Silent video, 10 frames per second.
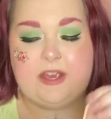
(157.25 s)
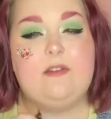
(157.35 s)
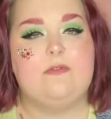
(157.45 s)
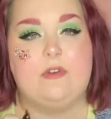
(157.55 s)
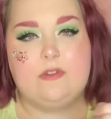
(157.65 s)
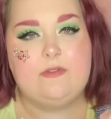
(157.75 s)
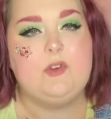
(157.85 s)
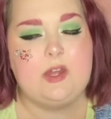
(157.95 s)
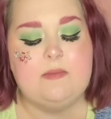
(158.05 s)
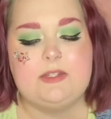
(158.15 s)
and forth a few
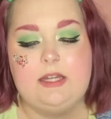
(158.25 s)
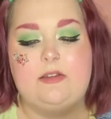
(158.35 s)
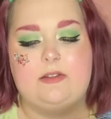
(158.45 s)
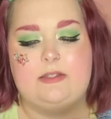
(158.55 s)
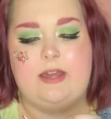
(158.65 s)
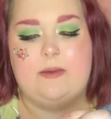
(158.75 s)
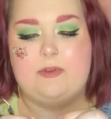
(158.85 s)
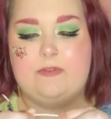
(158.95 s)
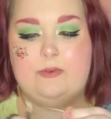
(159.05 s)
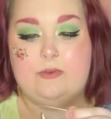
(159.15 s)
times and it'll snap
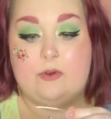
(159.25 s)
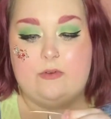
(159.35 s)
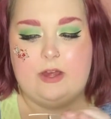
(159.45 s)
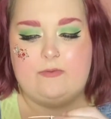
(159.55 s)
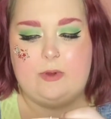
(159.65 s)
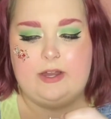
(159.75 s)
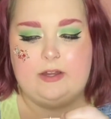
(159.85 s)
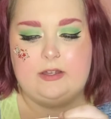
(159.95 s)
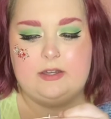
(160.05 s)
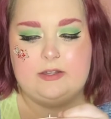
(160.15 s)
if you don't have wire
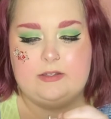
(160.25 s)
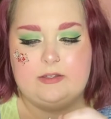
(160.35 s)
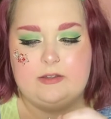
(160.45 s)
cutters.